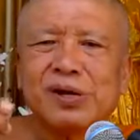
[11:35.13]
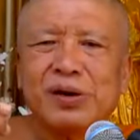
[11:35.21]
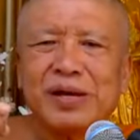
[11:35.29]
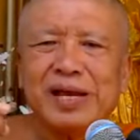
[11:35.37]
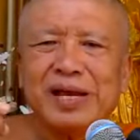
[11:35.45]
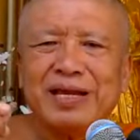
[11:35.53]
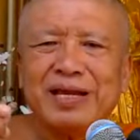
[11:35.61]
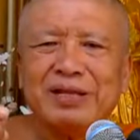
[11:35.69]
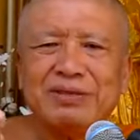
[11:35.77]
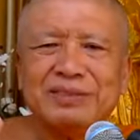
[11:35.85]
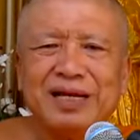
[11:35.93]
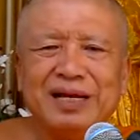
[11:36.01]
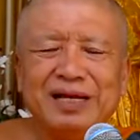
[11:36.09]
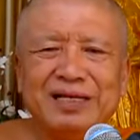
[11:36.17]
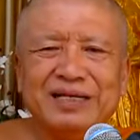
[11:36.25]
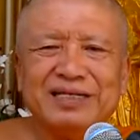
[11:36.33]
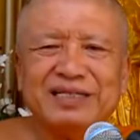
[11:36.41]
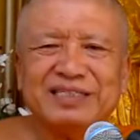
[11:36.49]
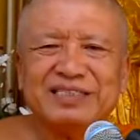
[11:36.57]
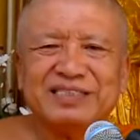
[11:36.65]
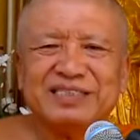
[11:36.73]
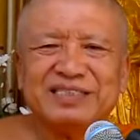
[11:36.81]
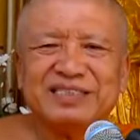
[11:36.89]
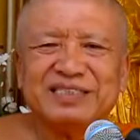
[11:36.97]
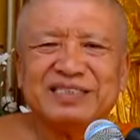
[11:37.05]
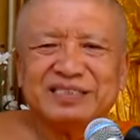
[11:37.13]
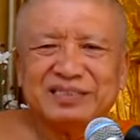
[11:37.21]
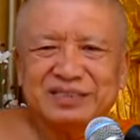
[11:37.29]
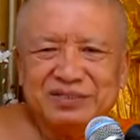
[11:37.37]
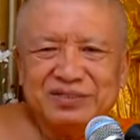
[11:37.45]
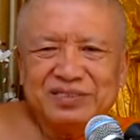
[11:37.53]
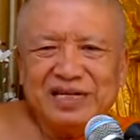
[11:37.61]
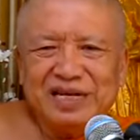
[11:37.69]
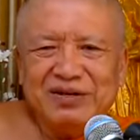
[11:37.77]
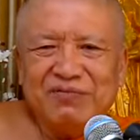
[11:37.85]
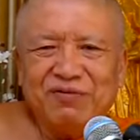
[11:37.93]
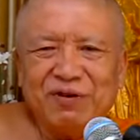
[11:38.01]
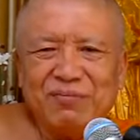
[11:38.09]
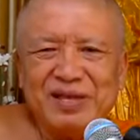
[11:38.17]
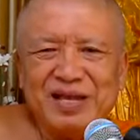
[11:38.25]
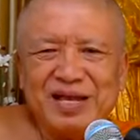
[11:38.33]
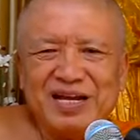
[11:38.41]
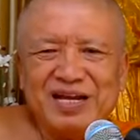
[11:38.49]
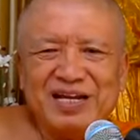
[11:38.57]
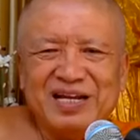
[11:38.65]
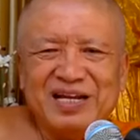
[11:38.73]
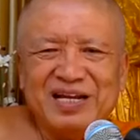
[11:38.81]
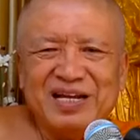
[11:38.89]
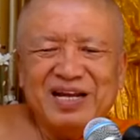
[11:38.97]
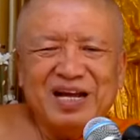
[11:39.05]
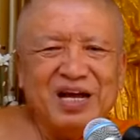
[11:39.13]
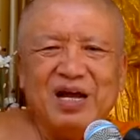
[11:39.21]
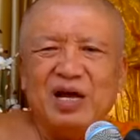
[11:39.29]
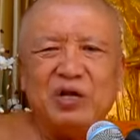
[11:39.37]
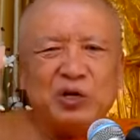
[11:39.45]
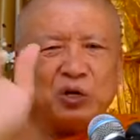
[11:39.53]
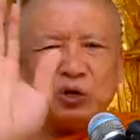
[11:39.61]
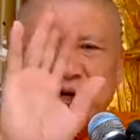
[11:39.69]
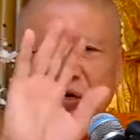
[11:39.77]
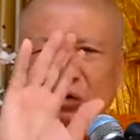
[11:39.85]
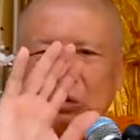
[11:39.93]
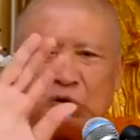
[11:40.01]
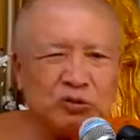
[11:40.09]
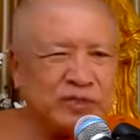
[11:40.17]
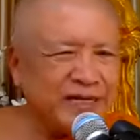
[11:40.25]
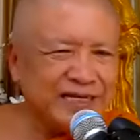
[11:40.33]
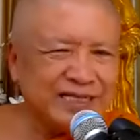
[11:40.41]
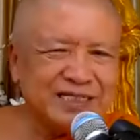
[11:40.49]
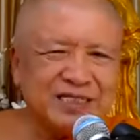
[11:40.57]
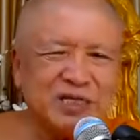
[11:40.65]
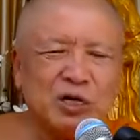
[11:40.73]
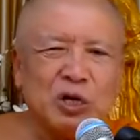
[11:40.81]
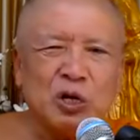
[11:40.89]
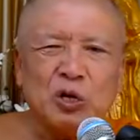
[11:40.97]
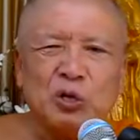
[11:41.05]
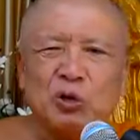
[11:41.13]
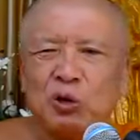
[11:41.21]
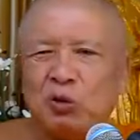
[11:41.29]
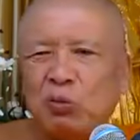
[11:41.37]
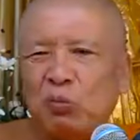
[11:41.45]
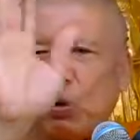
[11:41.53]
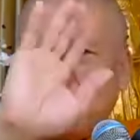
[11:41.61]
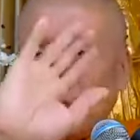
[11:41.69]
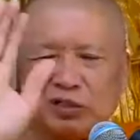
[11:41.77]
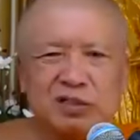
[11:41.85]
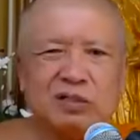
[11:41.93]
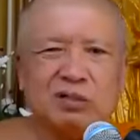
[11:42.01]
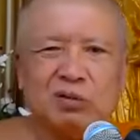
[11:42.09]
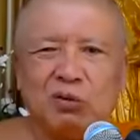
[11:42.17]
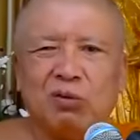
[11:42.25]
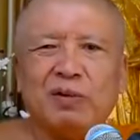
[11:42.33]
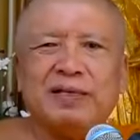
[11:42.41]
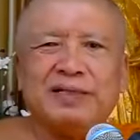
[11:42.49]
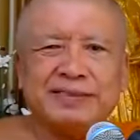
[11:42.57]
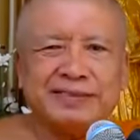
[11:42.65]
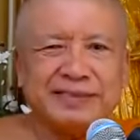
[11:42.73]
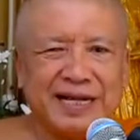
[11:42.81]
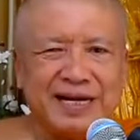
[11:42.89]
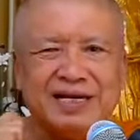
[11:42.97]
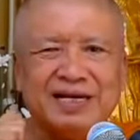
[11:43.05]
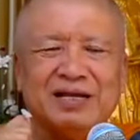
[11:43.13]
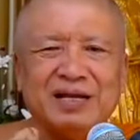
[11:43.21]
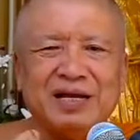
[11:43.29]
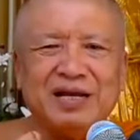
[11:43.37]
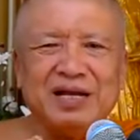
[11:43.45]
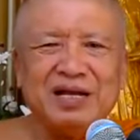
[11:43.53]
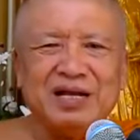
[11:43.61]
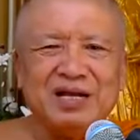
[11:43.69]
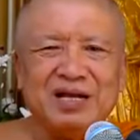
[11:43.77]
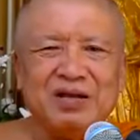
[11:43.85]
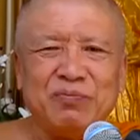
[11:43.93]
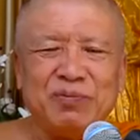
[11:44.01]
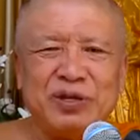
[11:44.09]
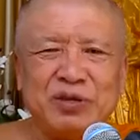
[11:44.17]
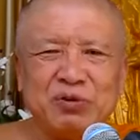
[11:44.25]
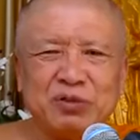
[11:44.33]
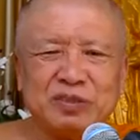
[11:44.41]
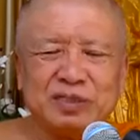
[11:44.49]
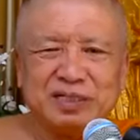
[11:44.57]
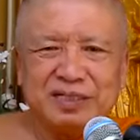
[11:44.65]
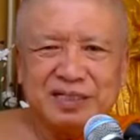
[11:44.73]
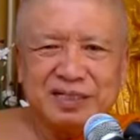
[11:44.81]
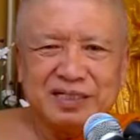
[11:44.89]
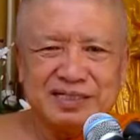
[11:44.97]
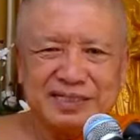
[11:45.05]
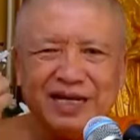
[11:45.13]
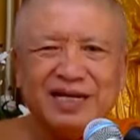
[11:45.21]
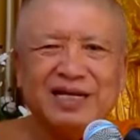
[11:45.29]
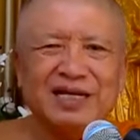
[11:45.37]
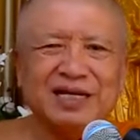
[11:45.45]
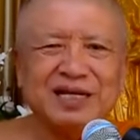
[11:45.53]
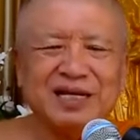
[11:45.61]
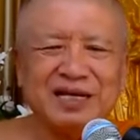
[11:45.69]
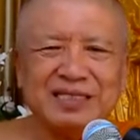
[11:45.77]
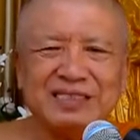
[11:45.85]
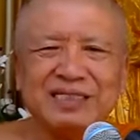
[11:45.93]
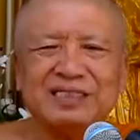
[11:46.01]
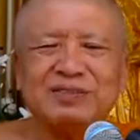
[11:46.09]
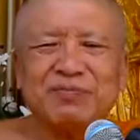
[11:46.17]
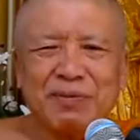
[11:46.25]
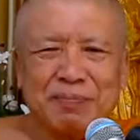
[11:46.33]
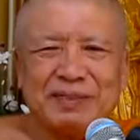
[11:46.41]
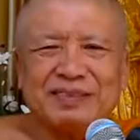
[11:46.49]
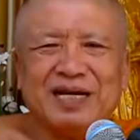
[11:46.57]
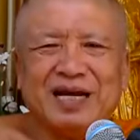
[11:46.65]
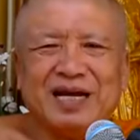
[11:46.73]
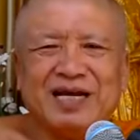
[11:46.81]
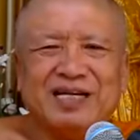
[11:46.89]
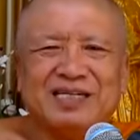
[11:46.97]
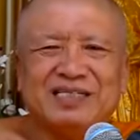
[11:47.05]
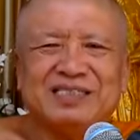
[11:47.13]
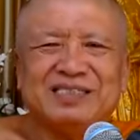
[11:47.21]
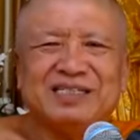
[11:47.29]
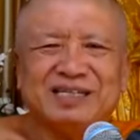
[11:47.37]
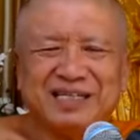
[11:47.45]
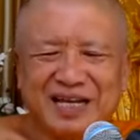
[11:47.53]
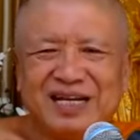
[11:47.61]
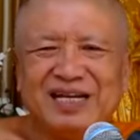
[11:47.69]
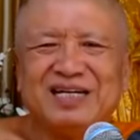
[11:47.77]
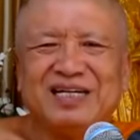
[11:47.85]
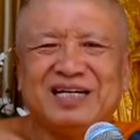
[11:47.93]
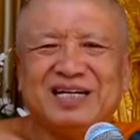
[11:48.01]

Okay, can you send? Send from here. Don't notice, don't watch, only send. We use send. This is vipassana. Okay?